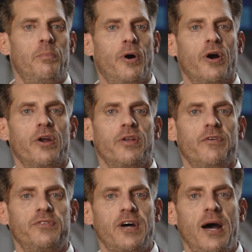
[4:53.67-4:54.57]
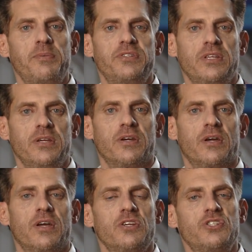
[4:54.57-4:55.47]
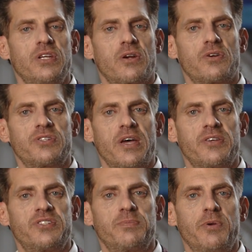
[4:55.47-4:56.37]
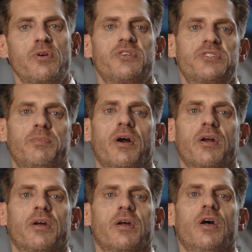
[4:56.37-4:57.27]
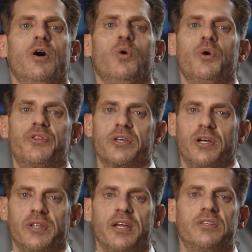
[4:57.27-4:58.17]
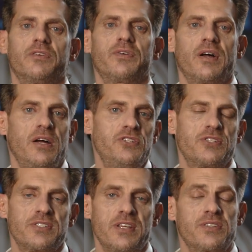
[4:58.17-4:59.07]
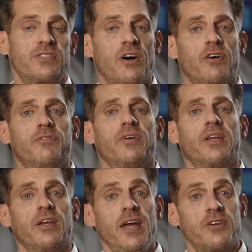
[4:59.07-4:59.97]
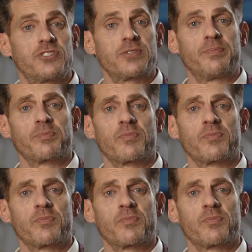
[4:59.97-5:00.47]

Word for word: Part of Topsy shares a spirit spark with the collective consciousness of Ganesh.